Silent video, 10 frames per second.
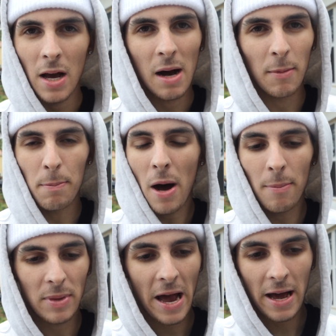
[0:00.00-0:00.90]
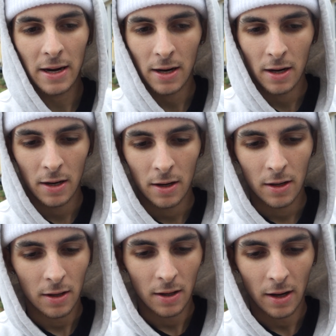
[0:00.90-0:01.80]
I'm going to pop that
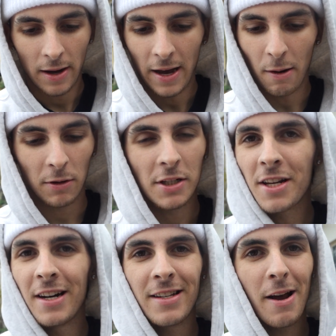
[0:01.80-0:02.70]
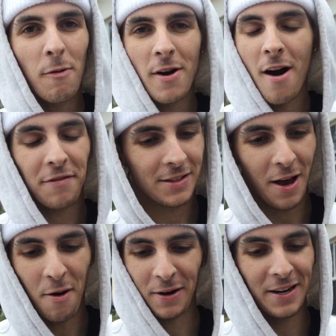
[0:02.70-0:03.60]
and we're just going to take one off and see,
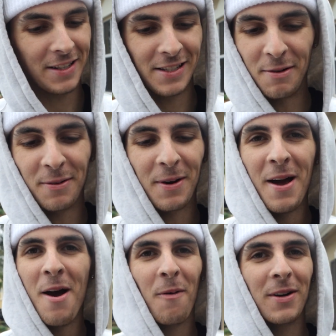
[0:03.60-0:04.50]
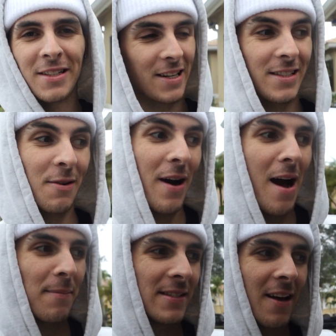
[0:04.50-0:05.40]
we're just going to see what
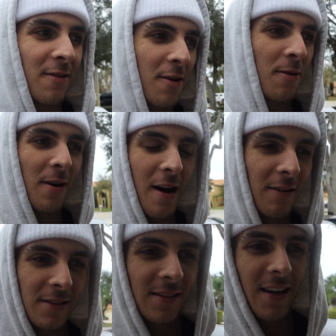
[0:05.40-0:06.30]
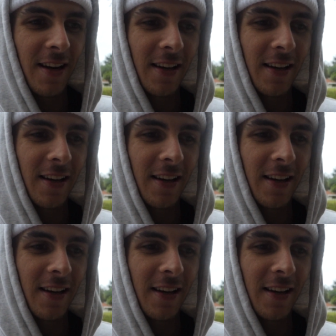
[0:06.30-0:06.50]
happens. I don't know how else to say it.